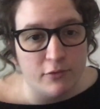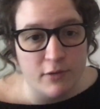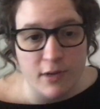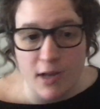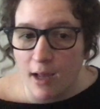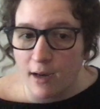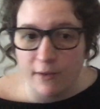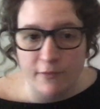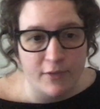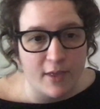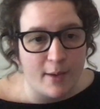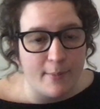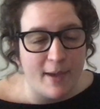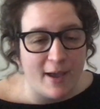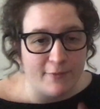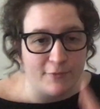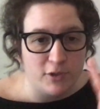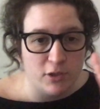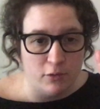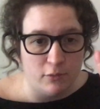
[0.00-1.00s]
None of them
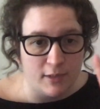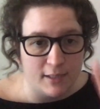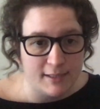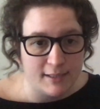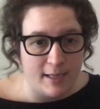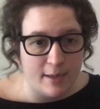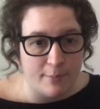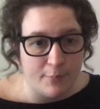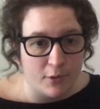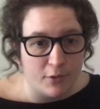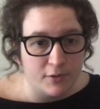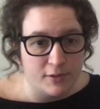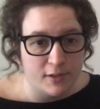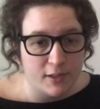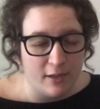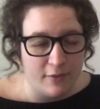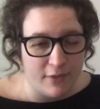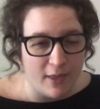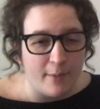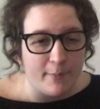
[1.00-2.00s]
have 2 examples,
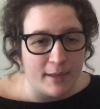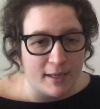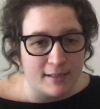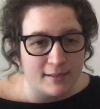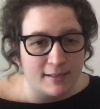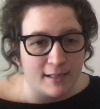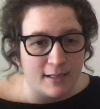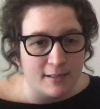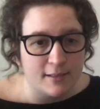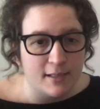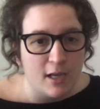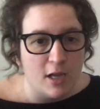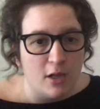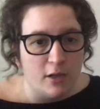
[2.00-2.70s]
if that makes sense.